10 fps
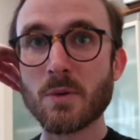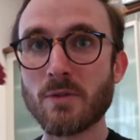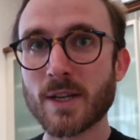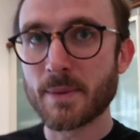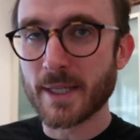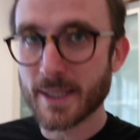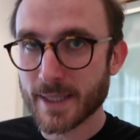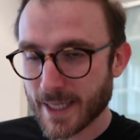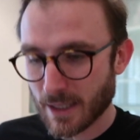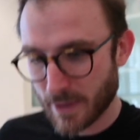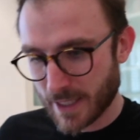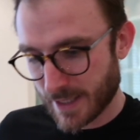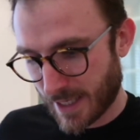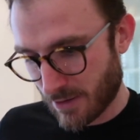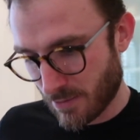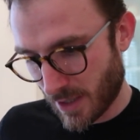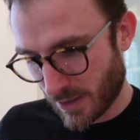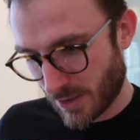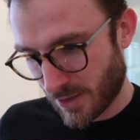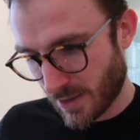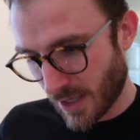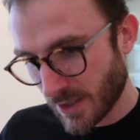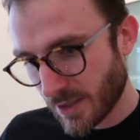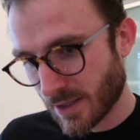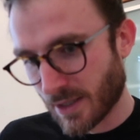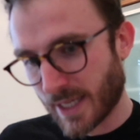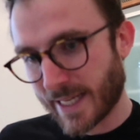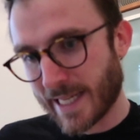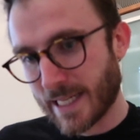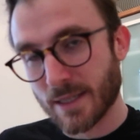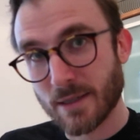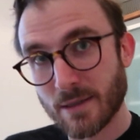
What the recipe doesn't tell me is how much onion I need.